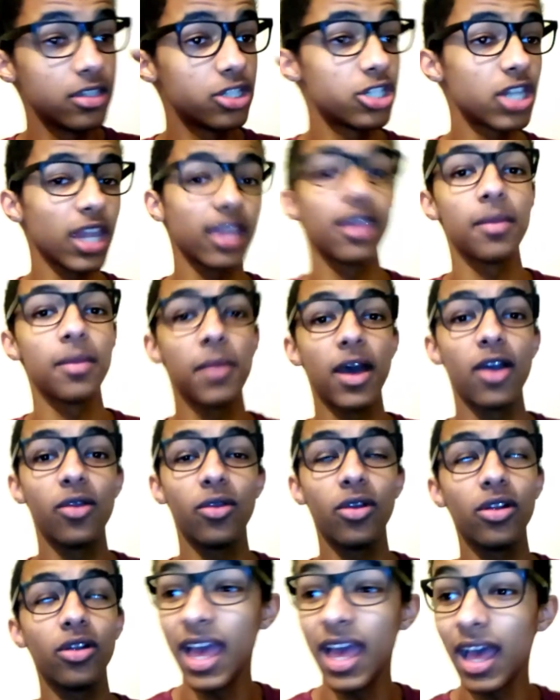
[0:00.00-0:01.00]
Check him
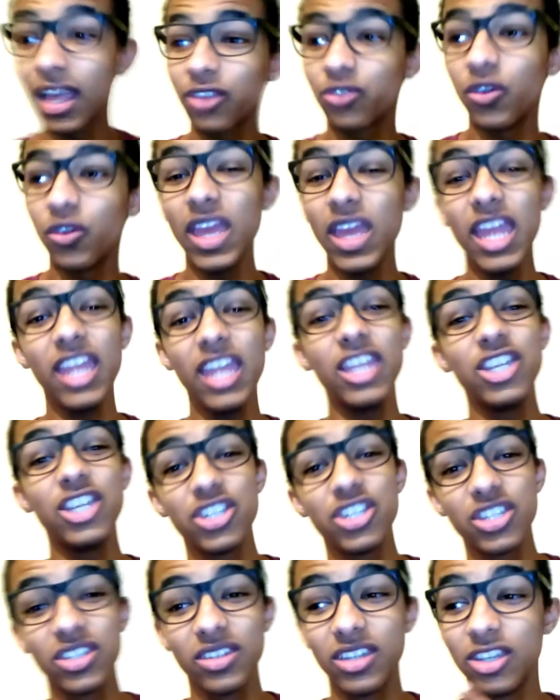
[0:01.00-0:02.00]
out. As for
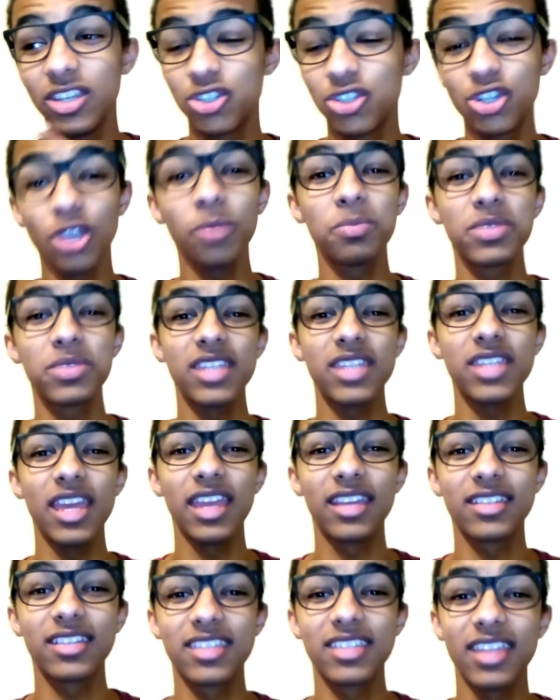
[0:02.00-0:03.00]

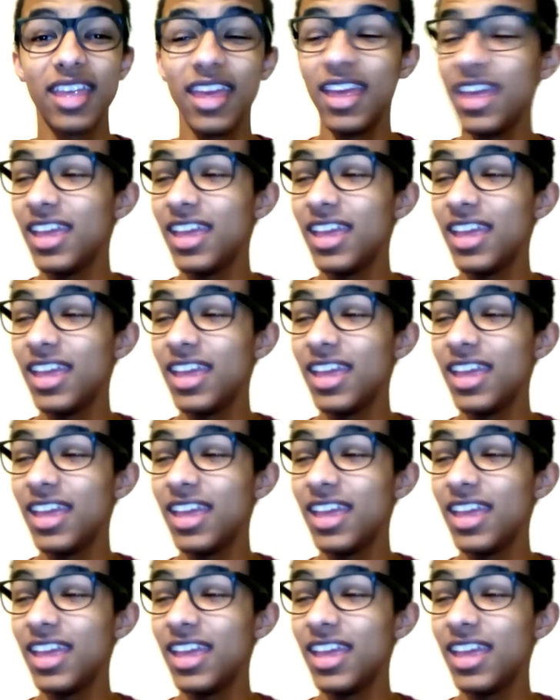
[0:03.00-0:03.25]
Azianchopstic,